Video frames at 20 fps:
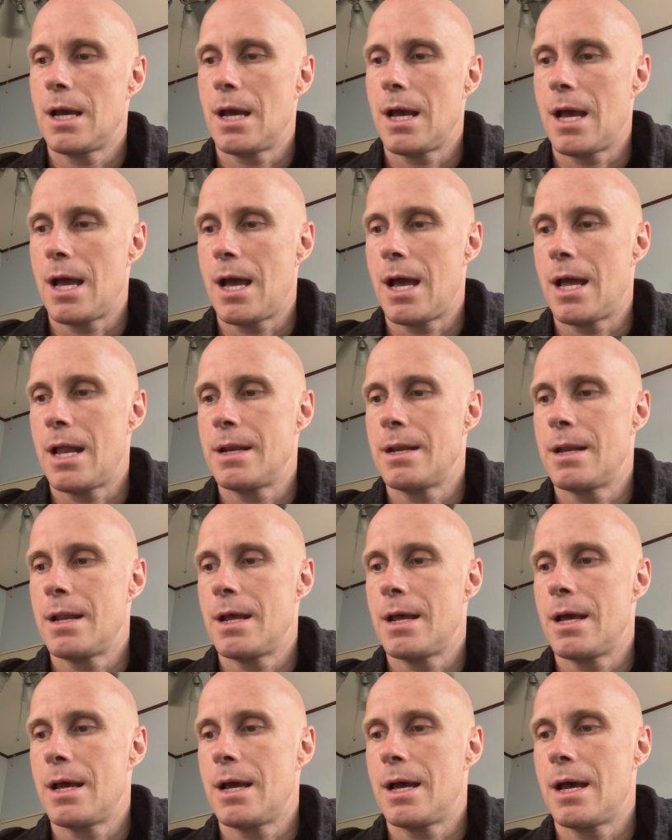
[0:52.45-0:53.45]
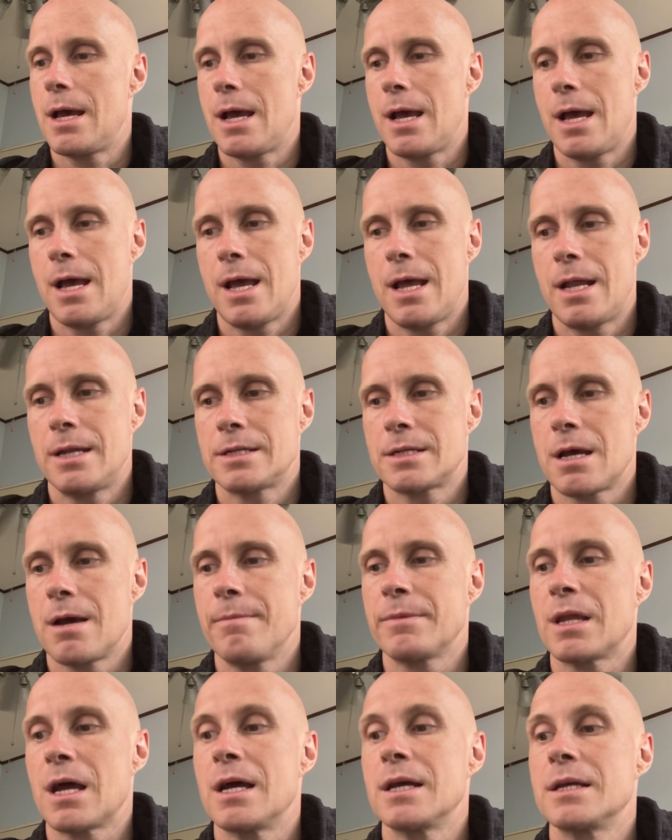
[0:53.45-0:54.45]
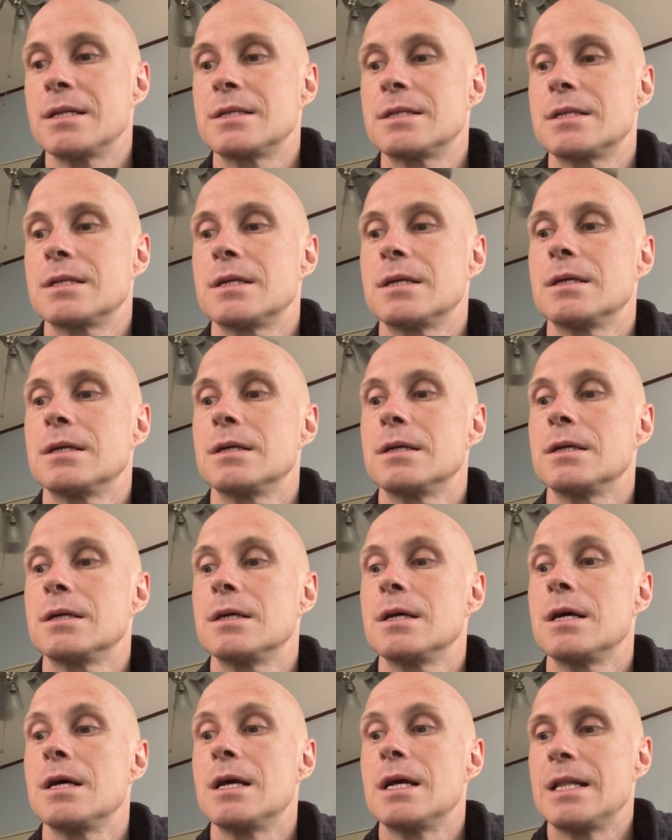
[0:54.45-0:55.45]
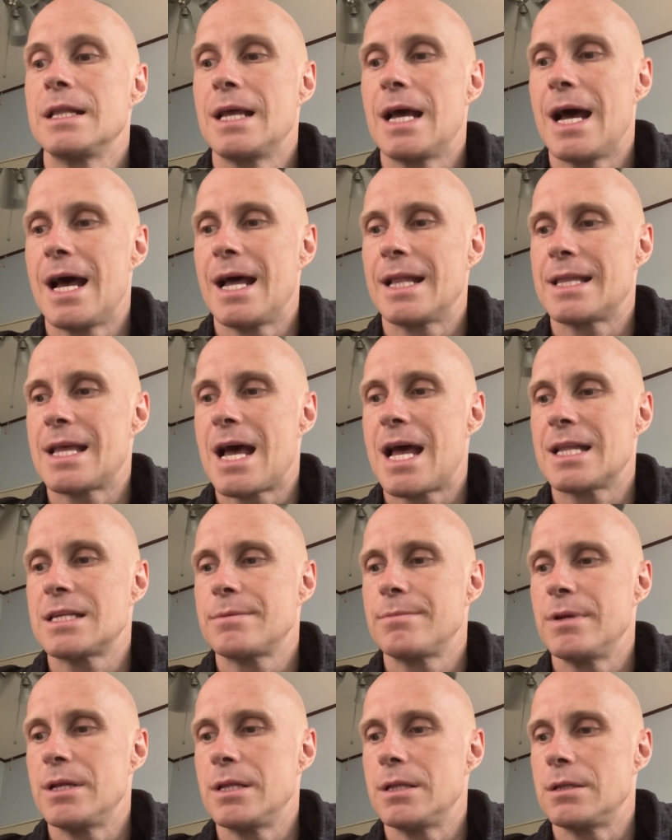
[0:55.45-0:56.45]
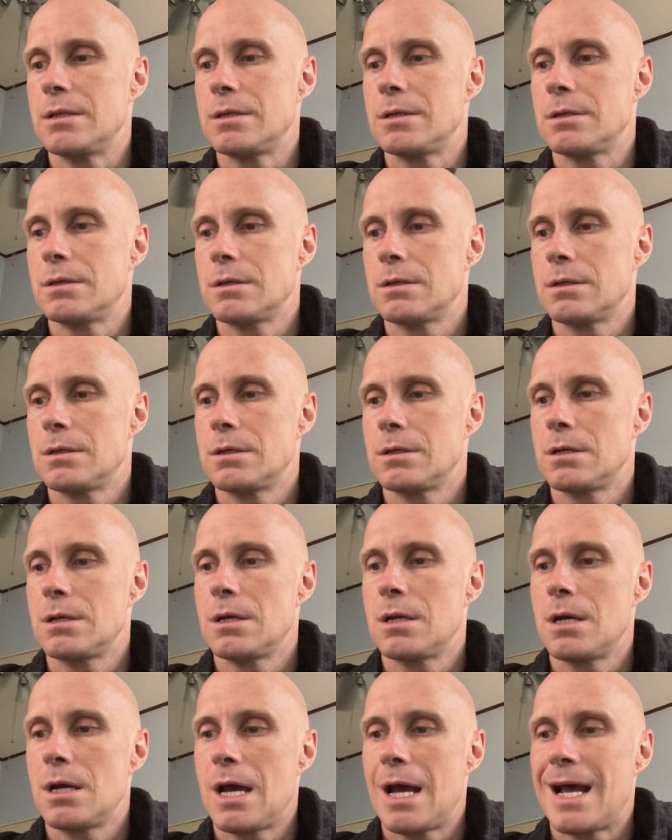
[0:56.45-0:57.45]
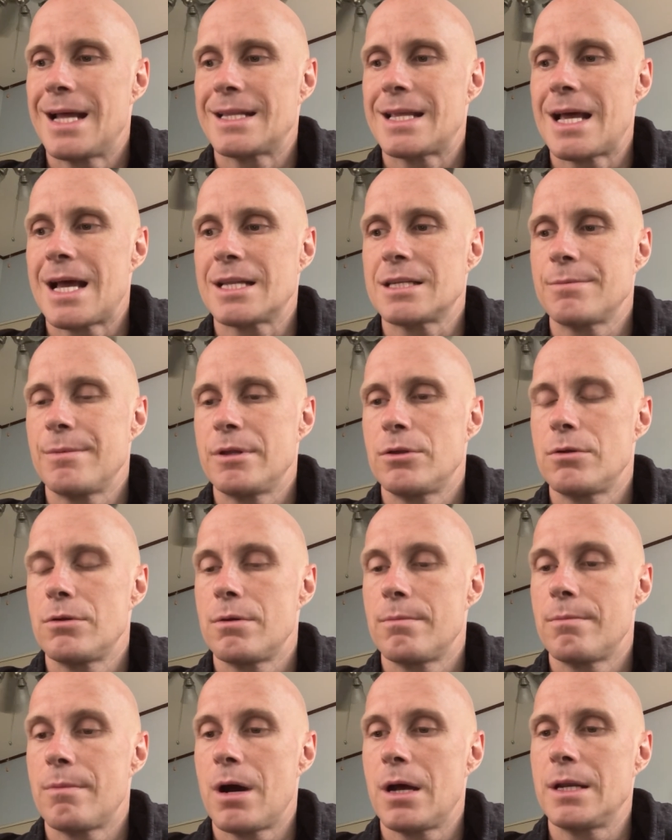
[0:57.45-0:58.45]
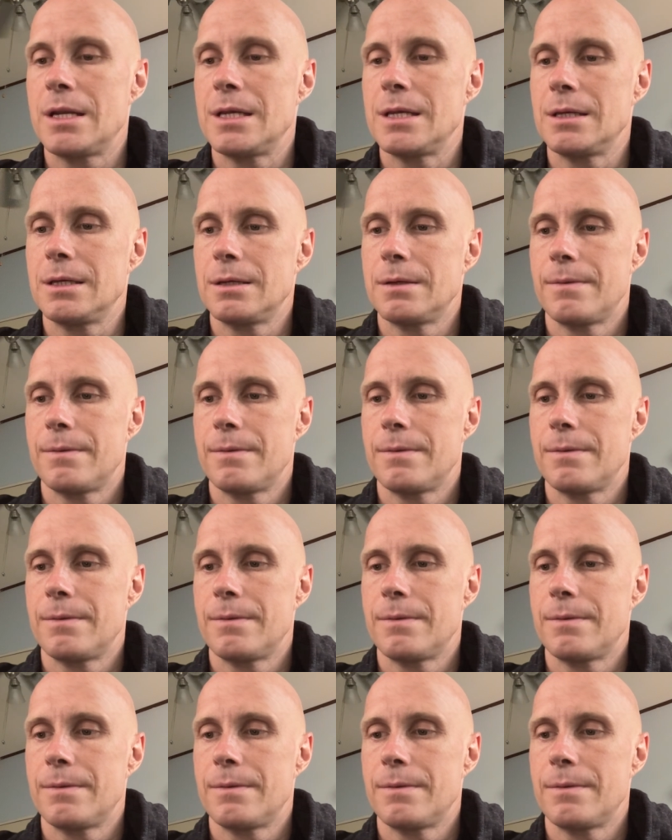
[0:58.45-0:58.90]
And sometimes the attachment to the money